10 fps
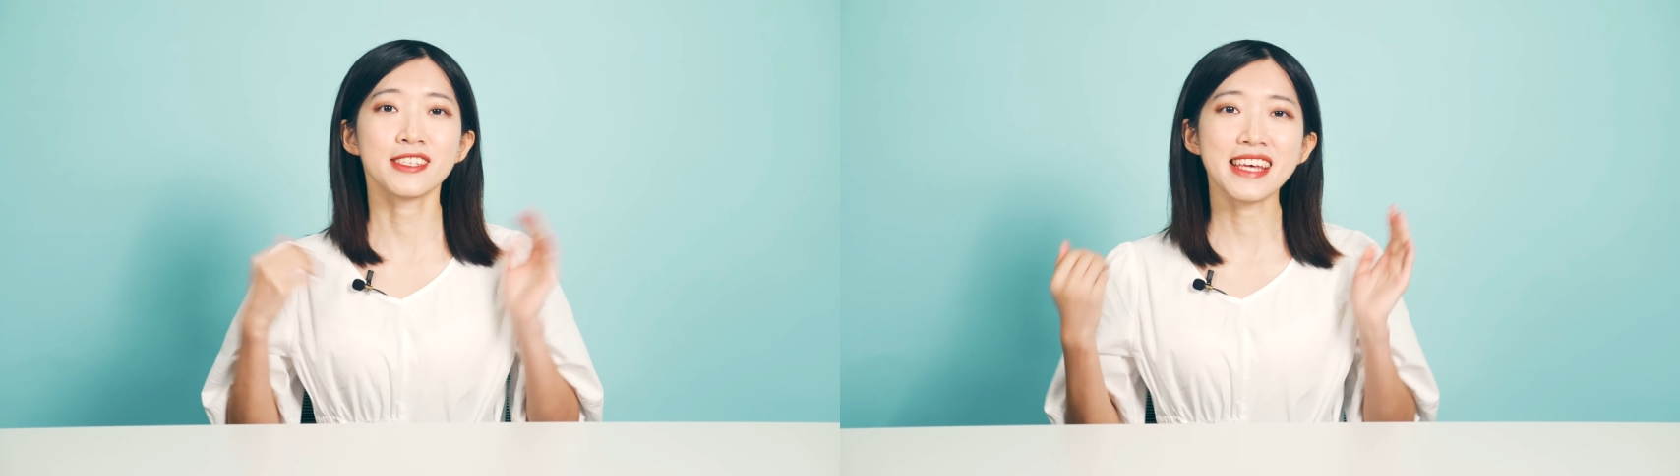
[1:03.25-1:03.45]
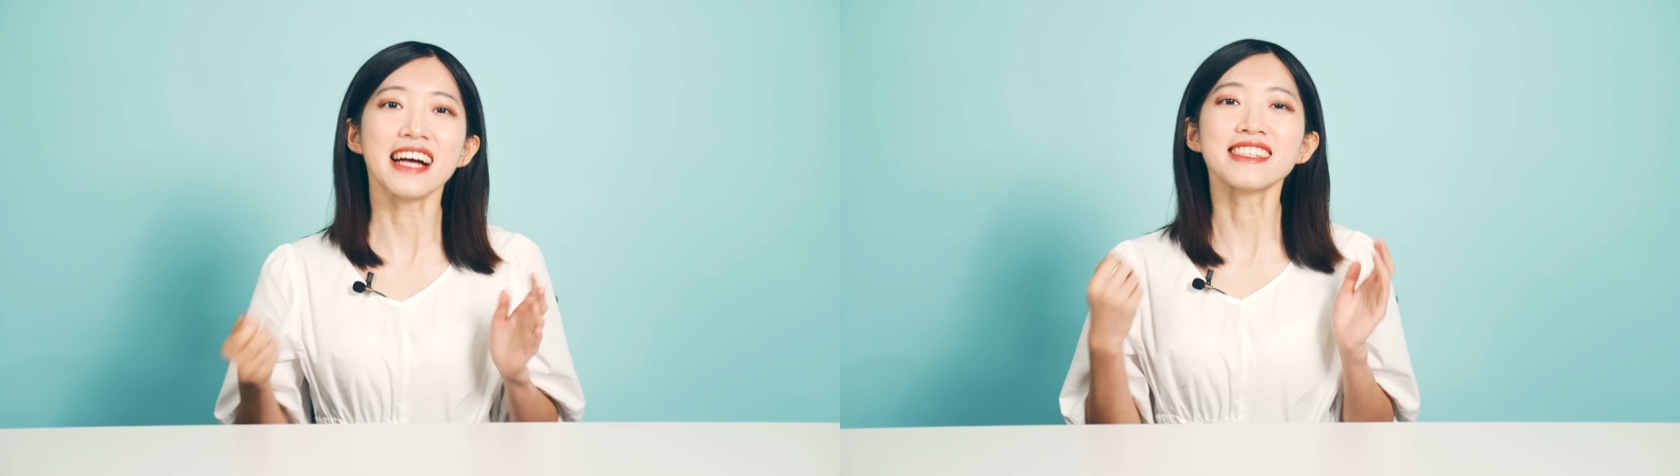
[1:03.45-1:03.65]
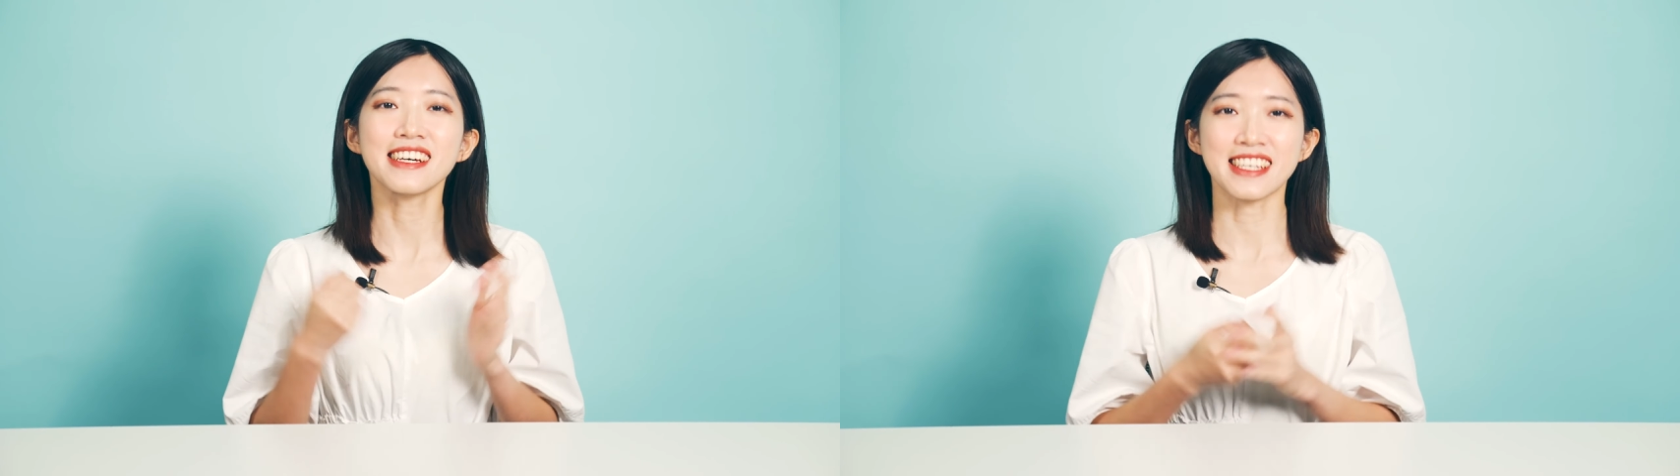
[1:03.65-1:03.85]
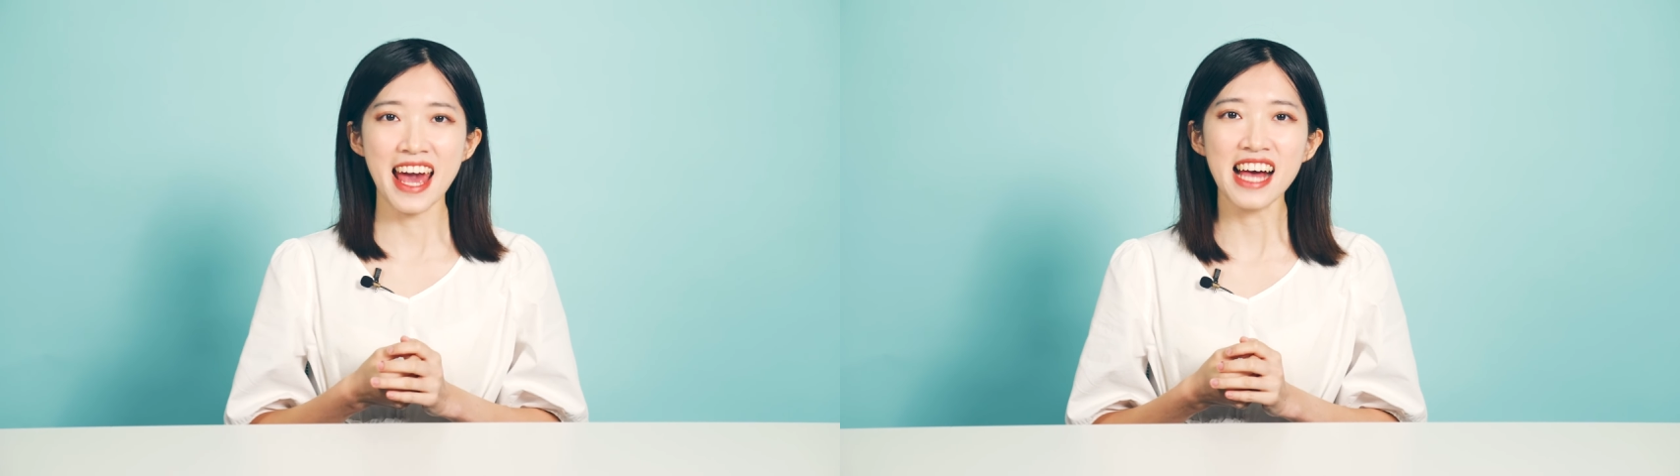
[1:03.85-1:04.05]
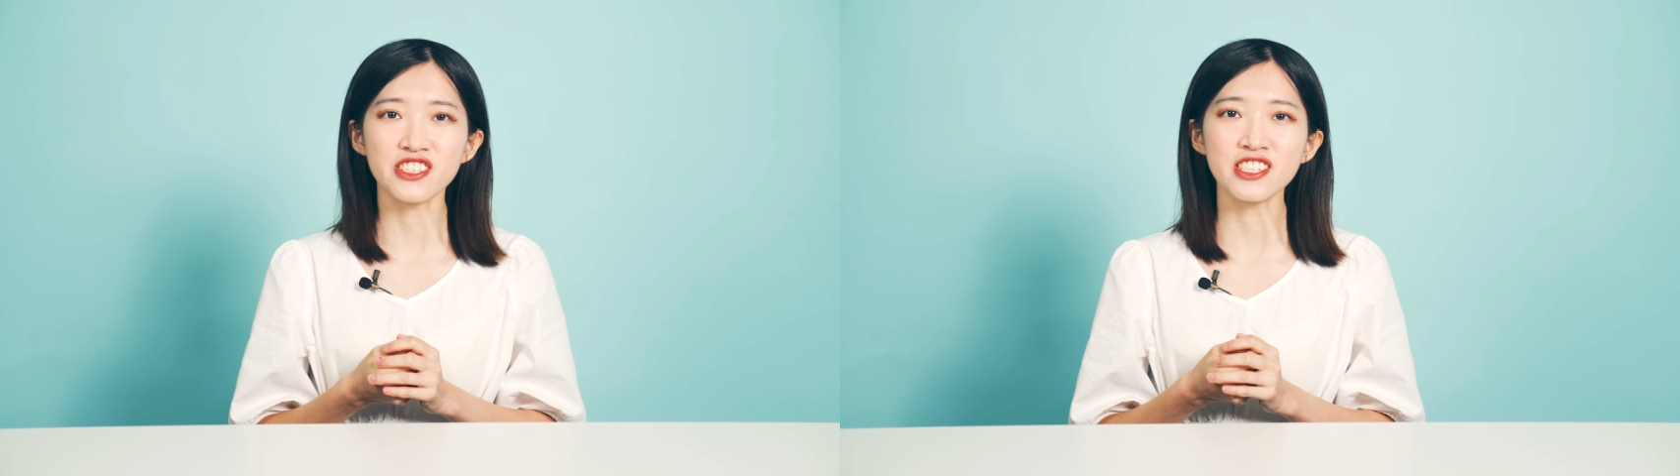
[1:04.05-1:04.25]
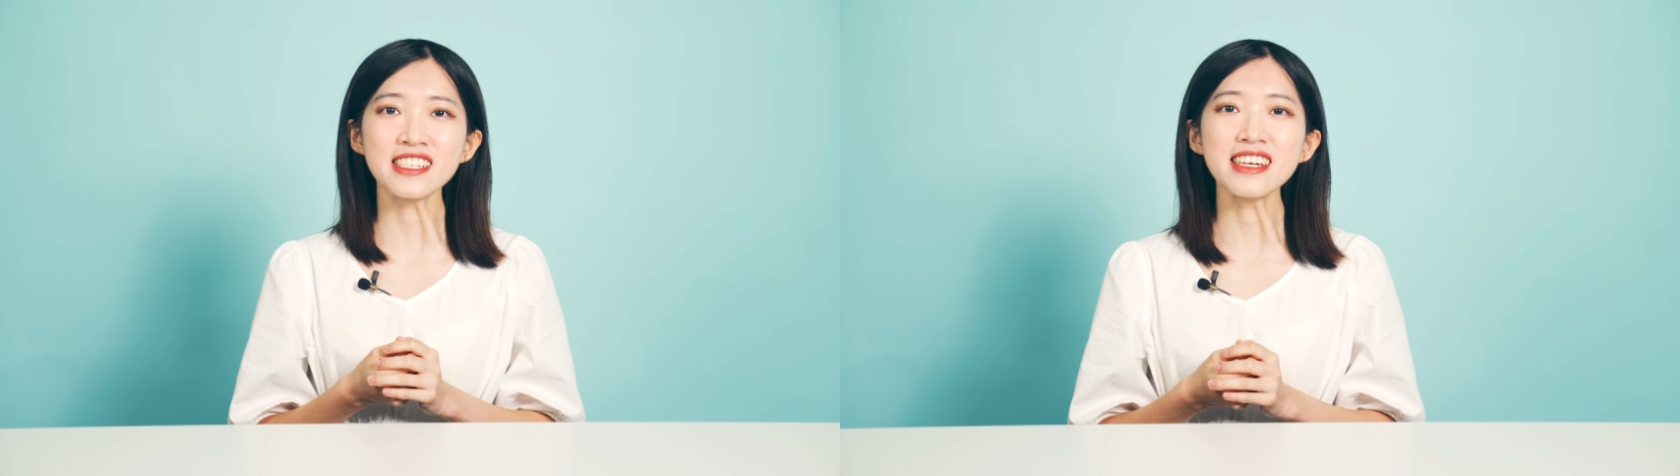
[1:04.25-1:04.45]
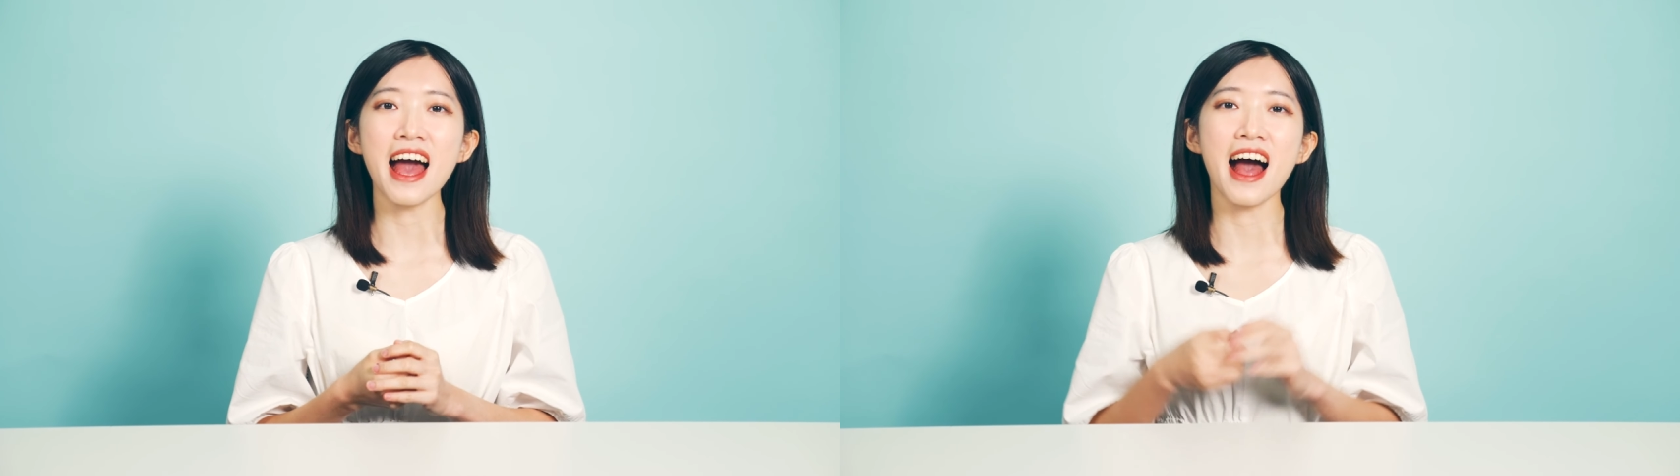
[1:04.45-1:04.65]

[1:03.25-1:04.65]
get a catchy